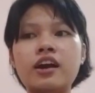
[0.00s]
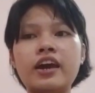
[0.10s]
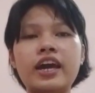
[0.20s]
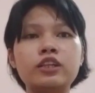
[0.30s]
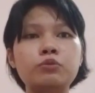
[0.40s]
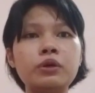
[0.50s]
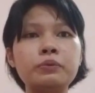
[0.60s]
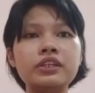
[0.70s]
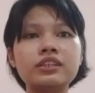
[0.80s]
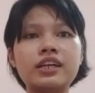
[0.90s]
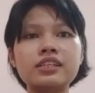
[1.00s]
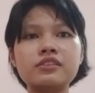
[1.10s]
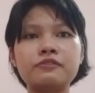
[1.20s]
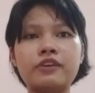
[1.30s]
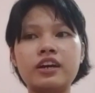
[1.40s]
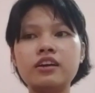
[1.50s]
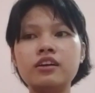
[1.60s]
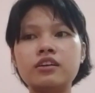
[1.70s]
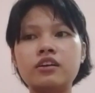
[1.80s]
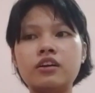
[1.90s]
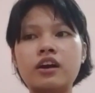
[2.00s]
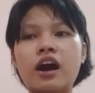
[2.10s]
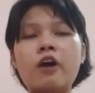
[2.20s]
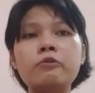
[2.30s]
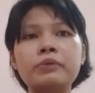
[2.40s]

and we will classify how